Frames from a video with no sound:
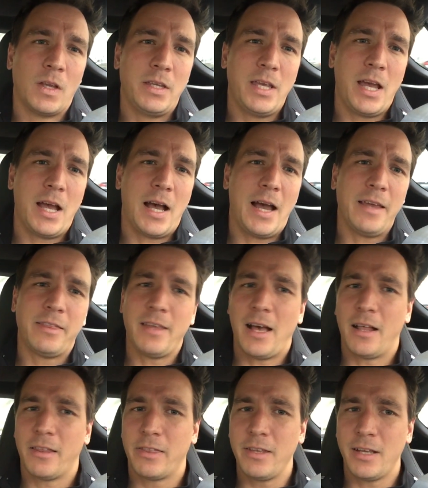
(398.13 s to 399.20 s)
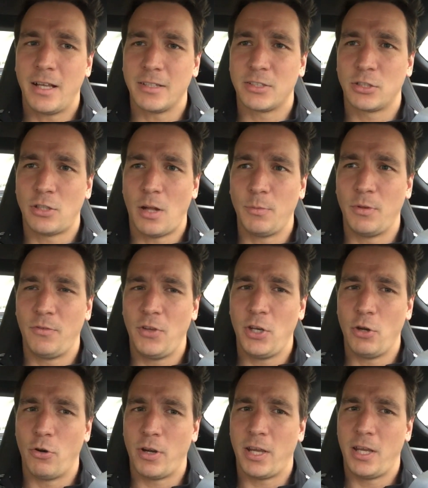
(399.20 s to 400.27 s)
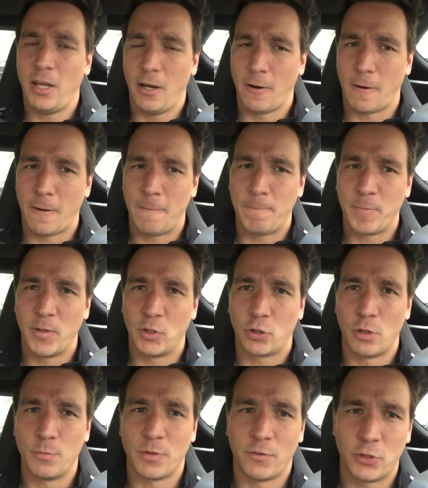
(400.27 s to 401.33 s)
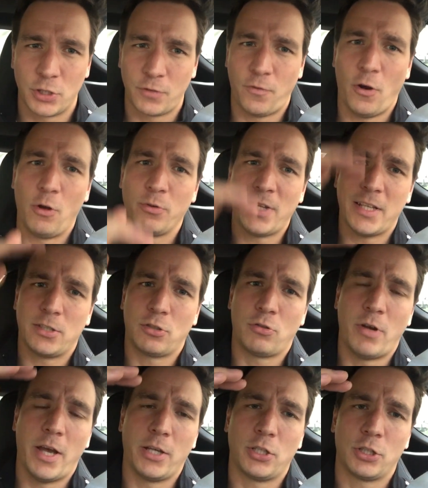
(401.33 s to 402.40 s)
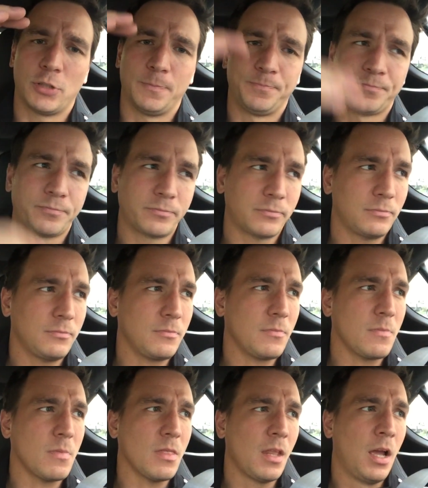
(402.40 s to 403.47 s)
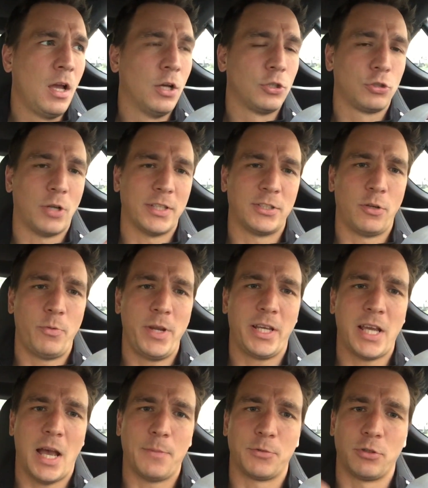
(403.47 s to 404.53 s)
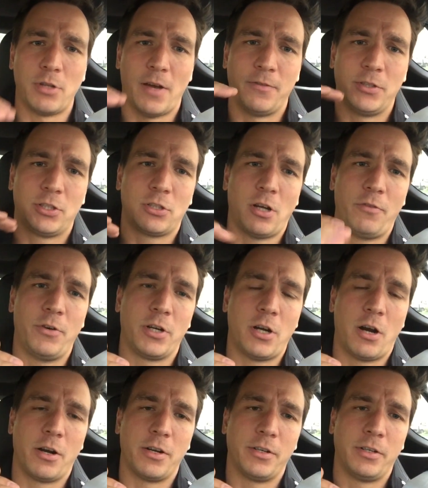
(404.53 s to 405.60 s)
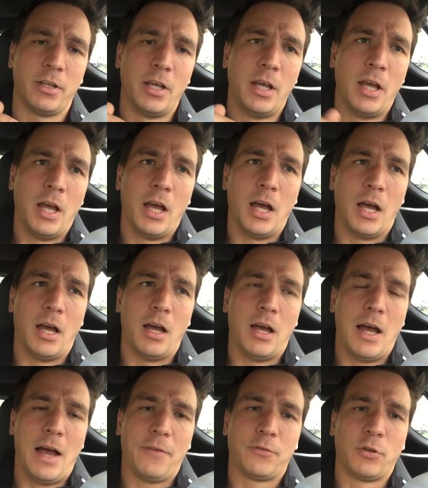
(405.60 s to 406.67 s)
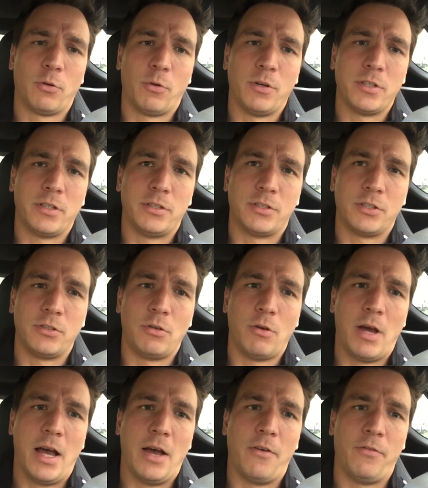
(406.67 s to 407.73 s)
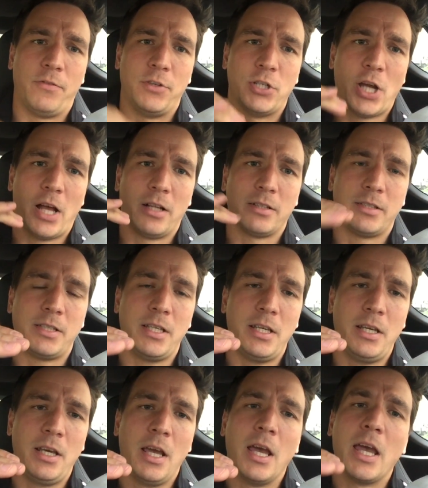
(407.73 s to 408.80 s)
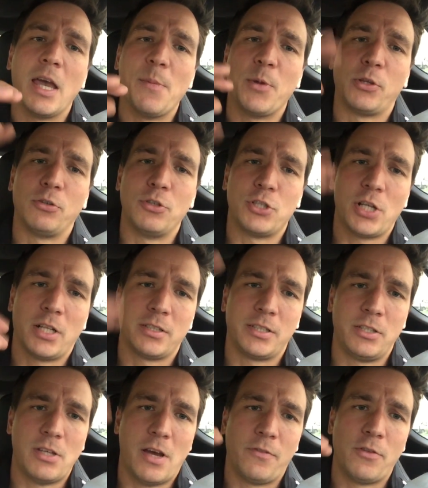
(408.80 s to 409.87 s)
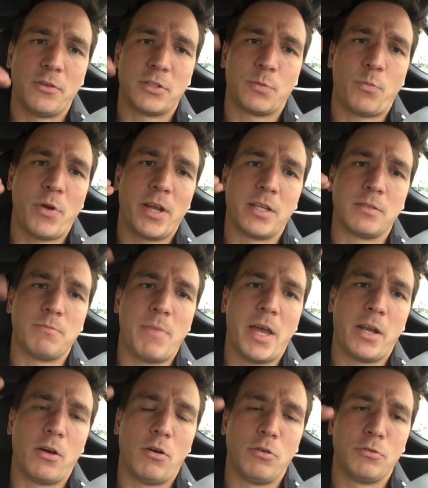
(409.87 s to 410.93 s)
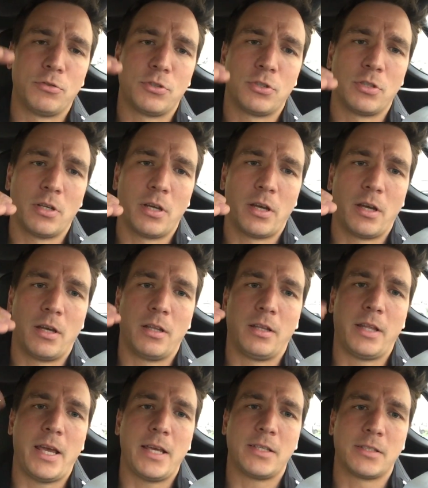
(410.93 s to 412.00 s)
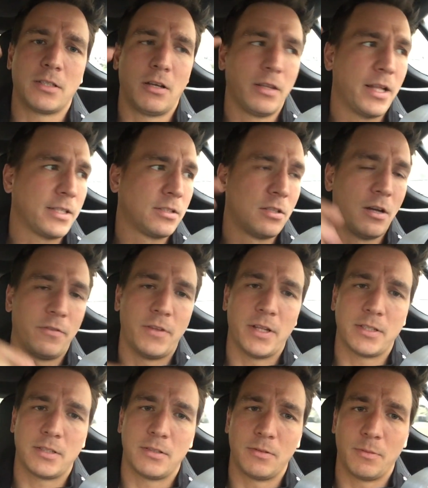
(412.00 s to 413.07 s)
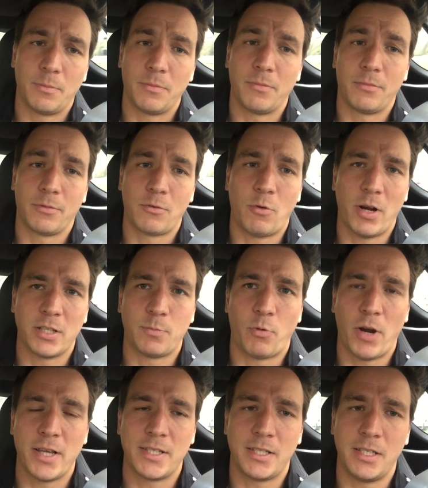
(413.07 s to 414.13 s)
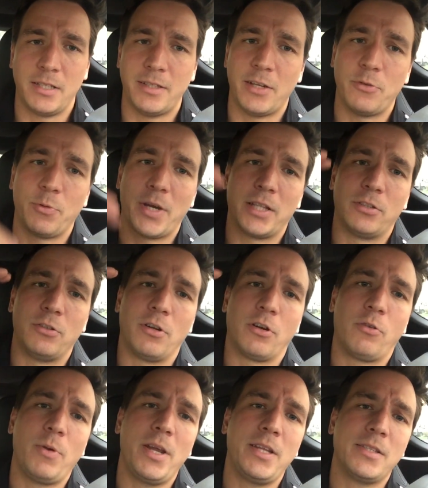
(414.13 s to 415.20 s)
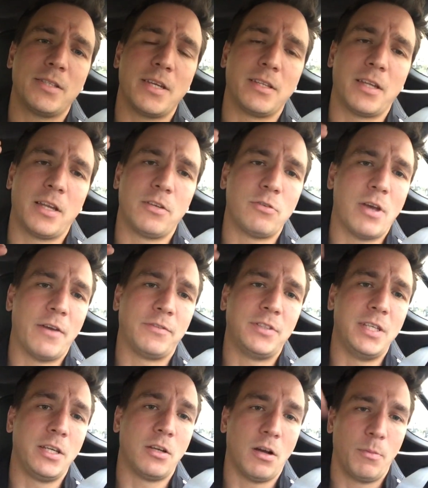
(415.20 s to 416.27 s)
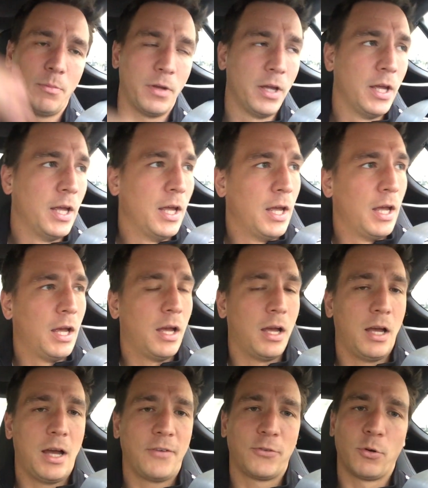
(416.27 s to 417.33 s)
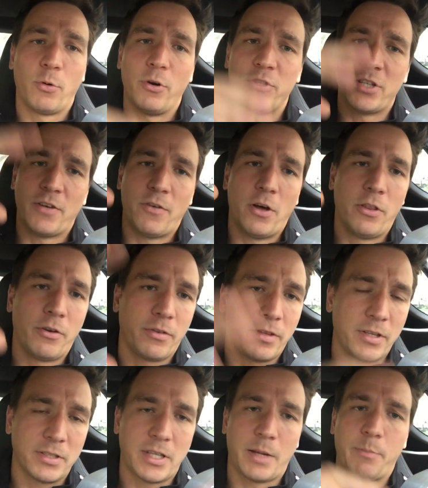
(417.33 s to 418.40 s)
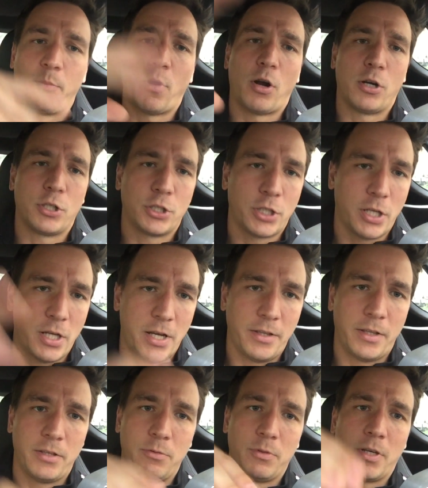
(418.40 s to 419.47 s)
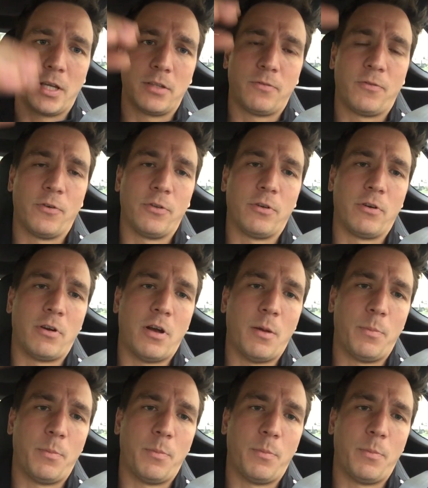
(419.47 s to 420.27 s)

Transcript: Yeah, I think I'll stop the video here in terms of just following that stretch. So as a recap, so you have Discovery Garden, afterwards you have JLT, in between JLT you have the Spring, Meadows, lakes, all that stuff that's quite pricey. Then you get to the greens, and then you have Tecom. Afterwards you have other things like Barsha, and then you get further